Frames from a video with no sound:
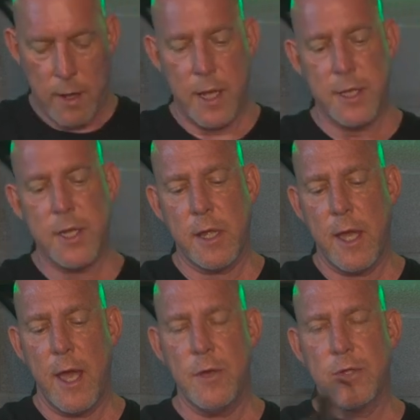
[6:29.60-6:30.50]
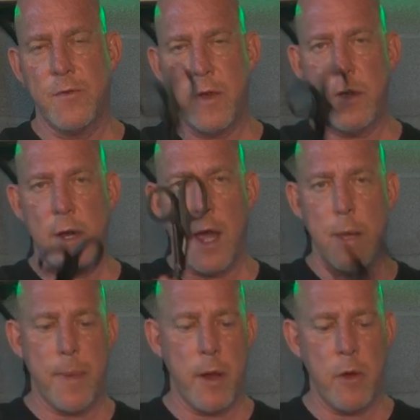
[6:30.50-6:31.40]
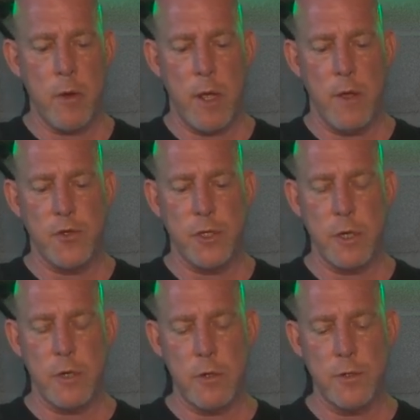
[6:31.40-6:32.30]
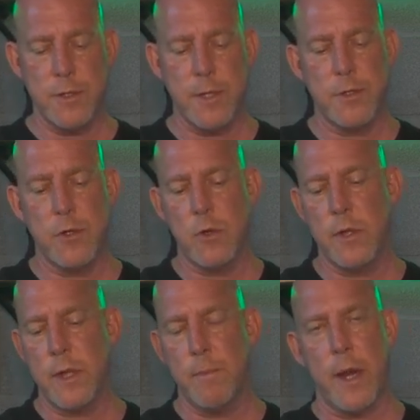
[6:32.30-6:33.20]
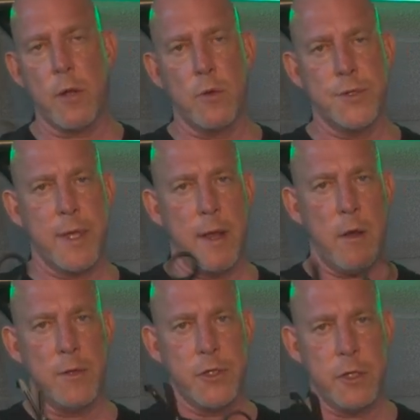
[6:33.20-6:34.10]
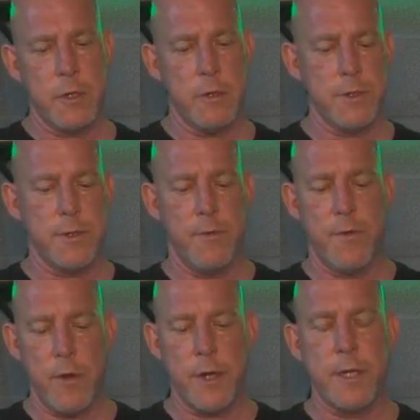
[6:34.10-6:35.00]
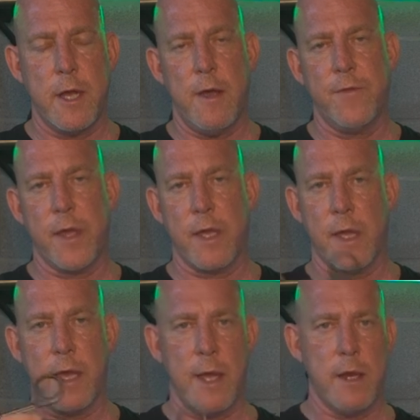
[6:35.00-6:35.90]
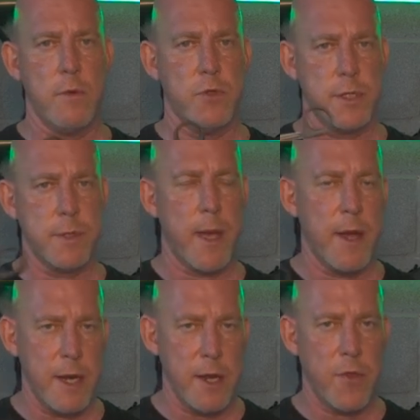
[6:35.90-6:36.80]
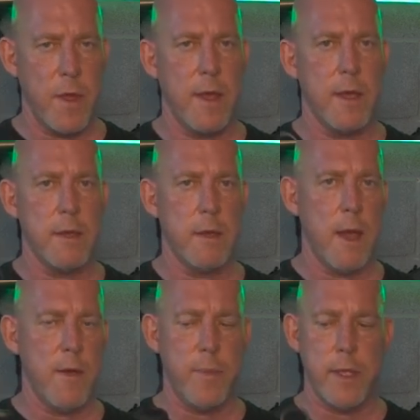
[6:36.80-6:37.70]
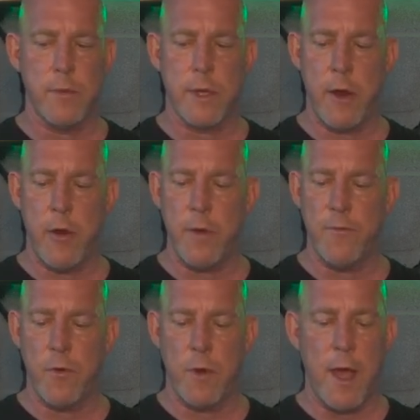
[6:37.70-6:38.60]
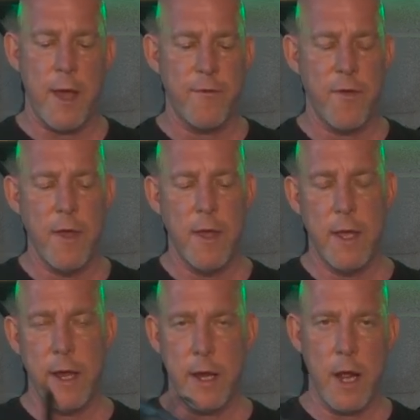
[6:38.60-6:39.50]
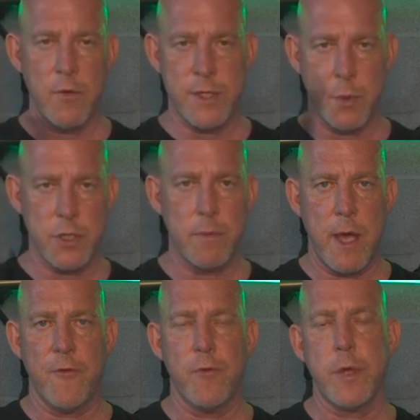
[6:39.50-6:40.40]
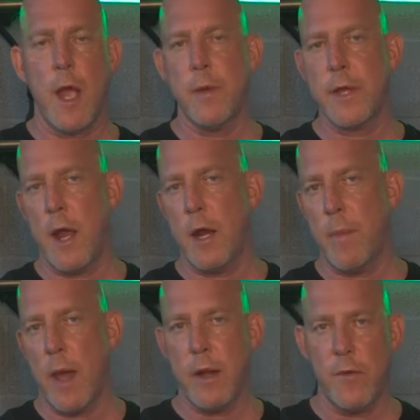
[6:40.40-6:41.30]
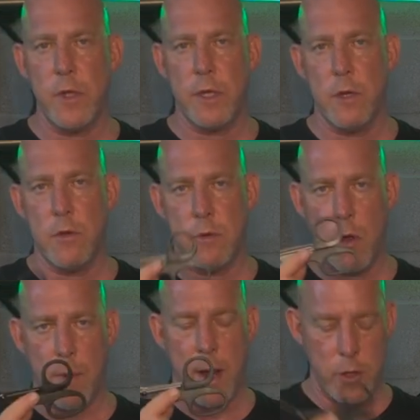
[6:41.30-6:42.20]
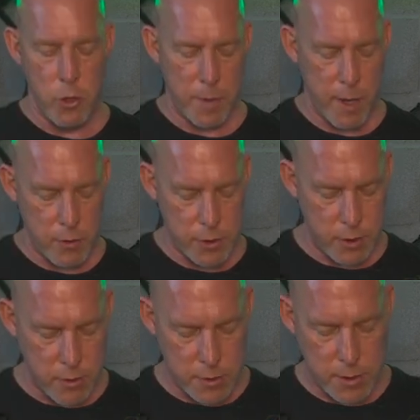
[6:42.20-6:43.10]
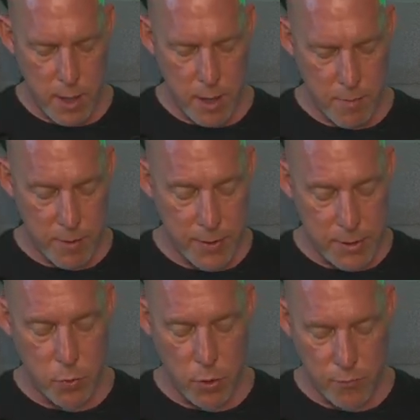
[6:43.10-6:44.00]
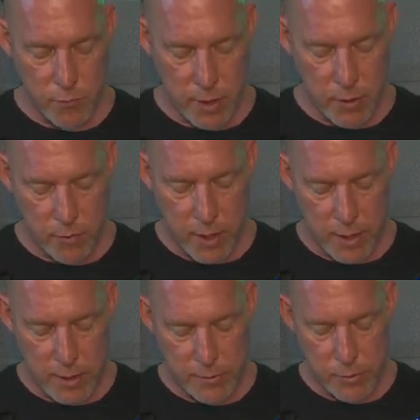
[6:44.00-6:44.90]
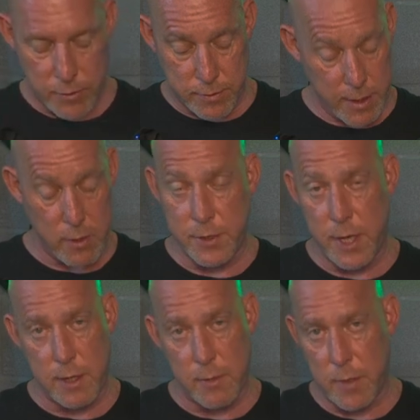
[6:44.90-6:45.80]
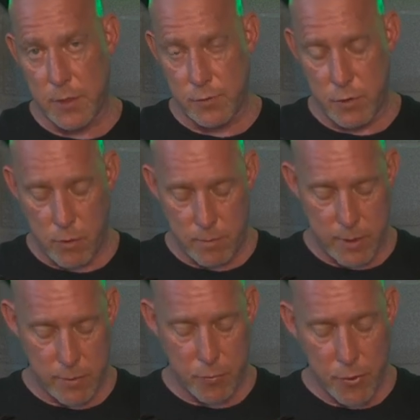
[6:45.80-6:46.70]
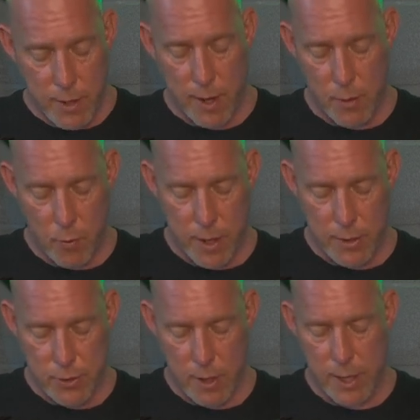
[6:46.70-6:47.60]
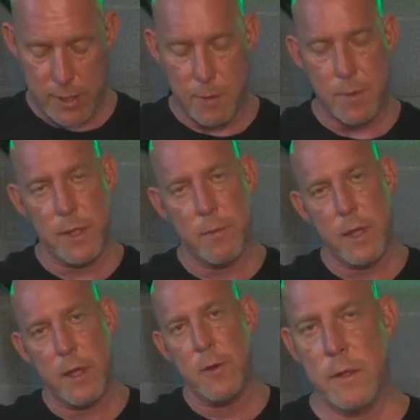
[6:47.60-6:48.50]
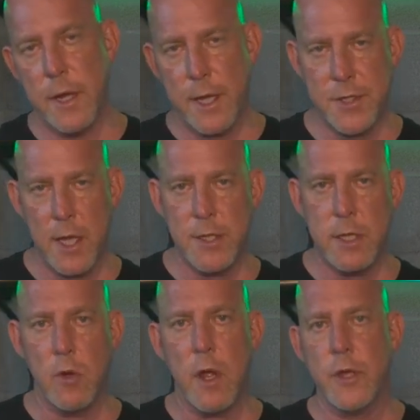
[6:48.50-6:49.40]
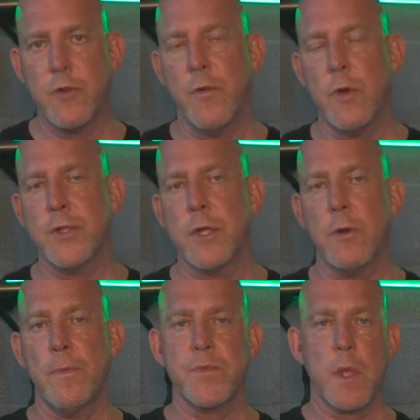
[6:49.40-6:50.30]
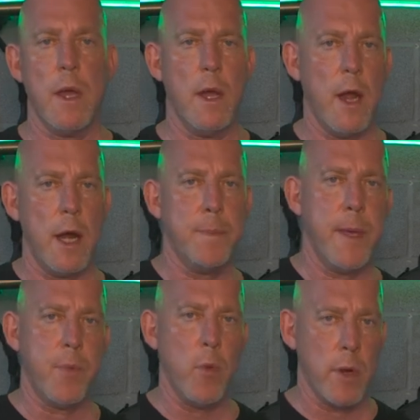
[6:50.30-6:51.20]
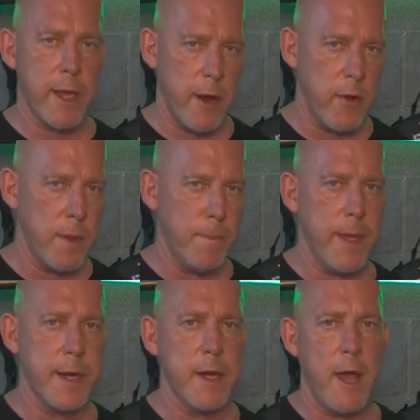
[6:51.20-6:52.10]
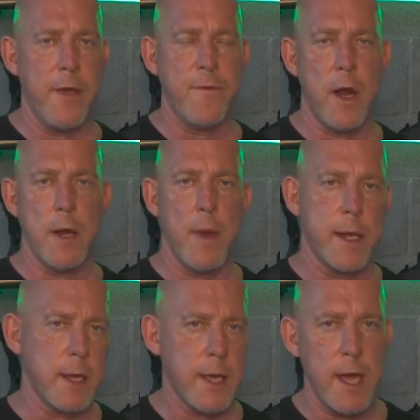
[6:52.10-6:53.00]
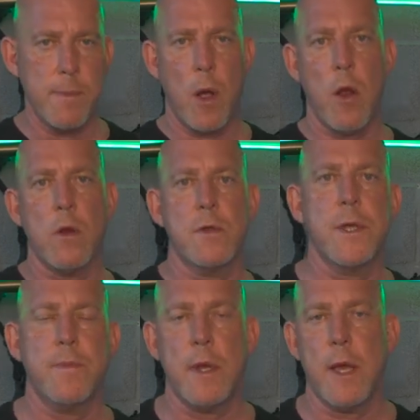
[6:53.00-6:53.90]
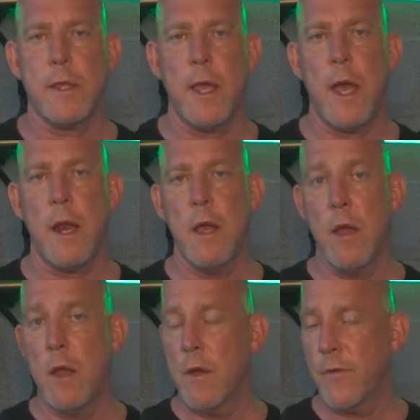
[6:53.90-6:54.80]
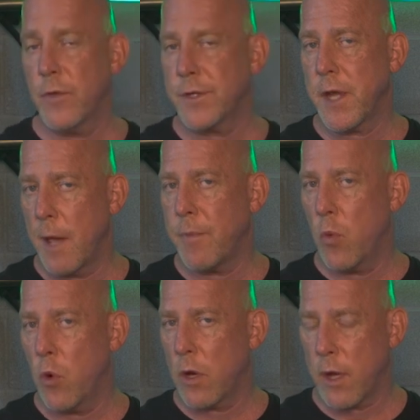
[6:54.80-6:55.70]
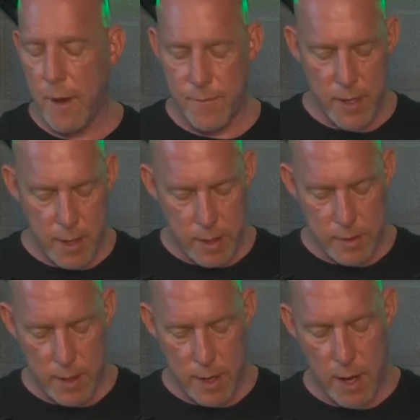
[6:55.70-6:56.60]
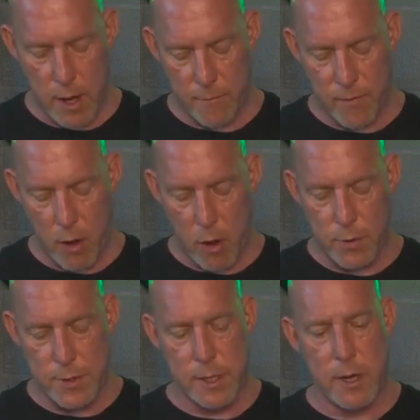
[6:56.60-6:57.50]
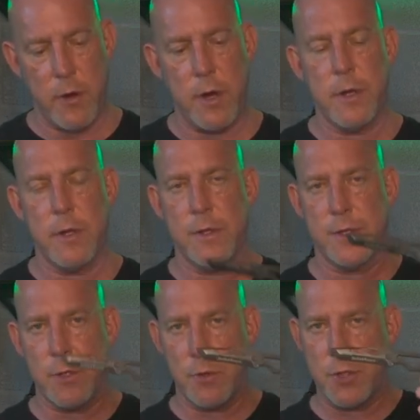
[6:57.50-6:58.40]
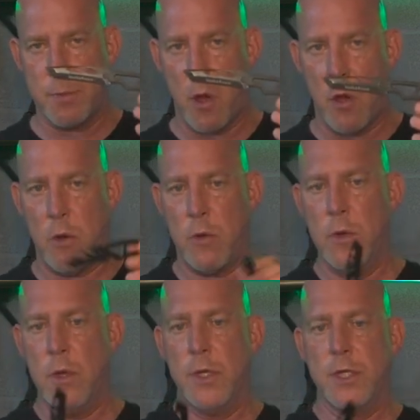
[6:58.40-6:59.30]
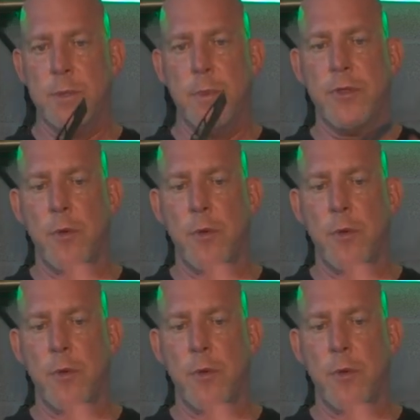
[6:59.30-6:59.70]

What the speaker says: Next thing I have is a very light pair of shears. These are the medical style shears. They're very tough. They can cut just about anything. I've been carrying them for life. And I switch them out from time to time. About every year, I'll buy a new pair of shears. But these work really great. They don't take up much room, and they're pretty lightweight, so I like keeping them there. The next thing is a little controversial. A lot of people will carry a big knife on them, like a K-bar or something like that. For the type of work I've done, I've always carried this little small Smith &